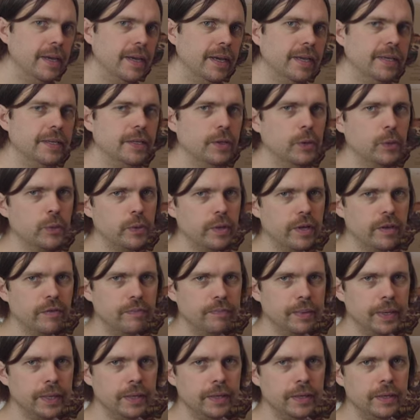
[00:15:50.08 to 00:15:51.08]
and those
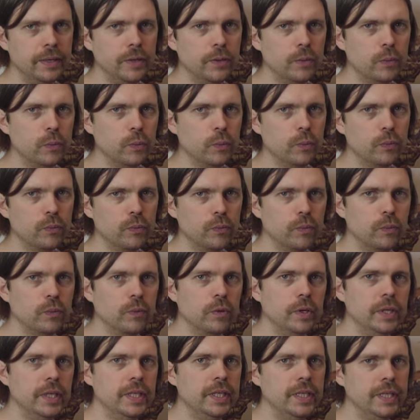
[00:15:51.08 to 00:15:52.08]
have been in use
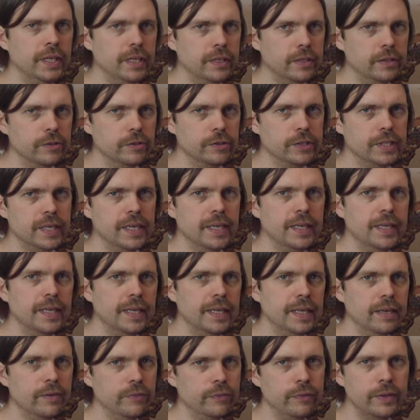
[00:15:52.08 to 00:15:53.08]
for years and
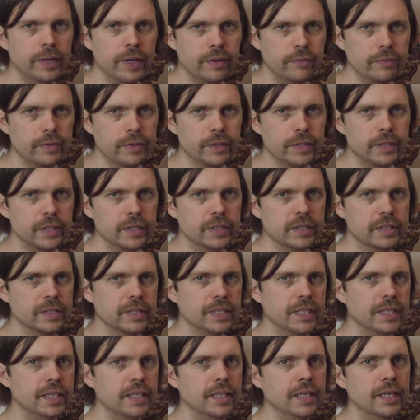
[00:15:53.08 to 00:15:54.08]
they have never
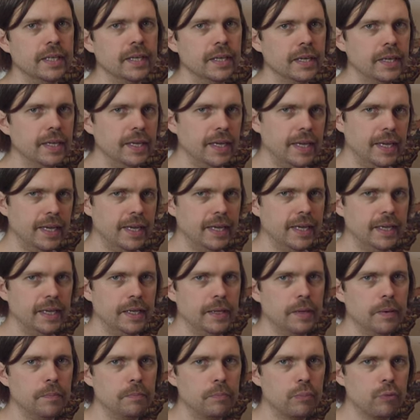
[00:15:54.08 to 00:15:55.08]
seen
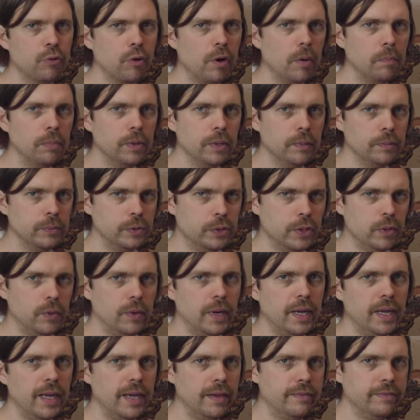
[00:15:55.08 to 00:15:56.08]
any problems.
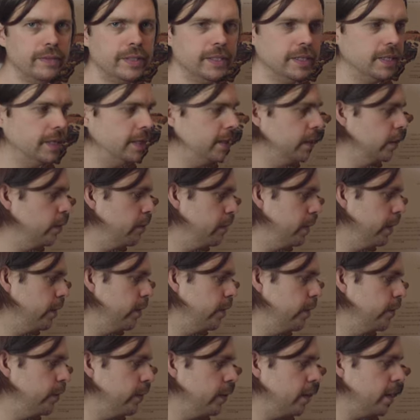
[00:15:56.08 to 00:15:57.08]
So I haven't
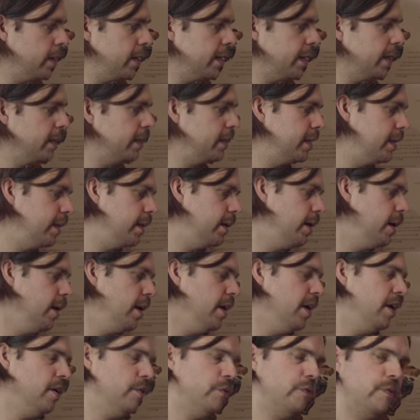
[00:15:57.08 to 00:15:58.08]
experienced that the
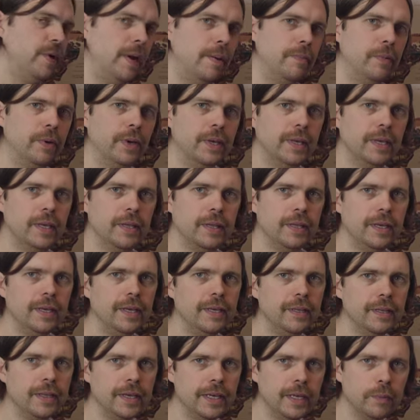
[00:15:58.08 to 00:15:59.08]
fabric is
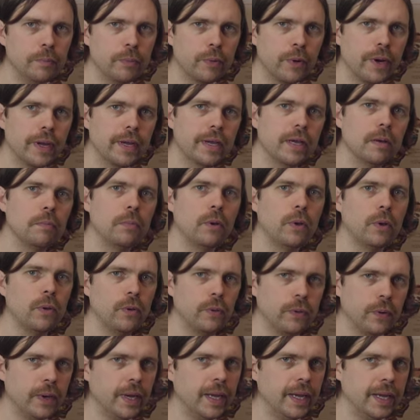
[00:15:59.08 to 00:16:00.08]
easily
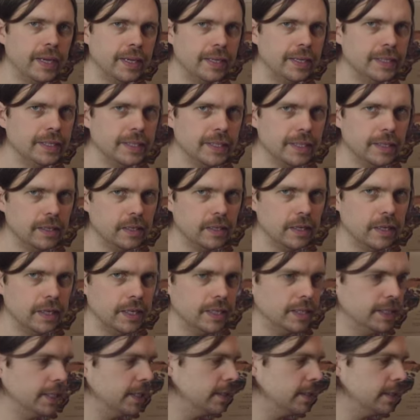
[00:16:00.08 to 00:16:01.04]
breakable or anything like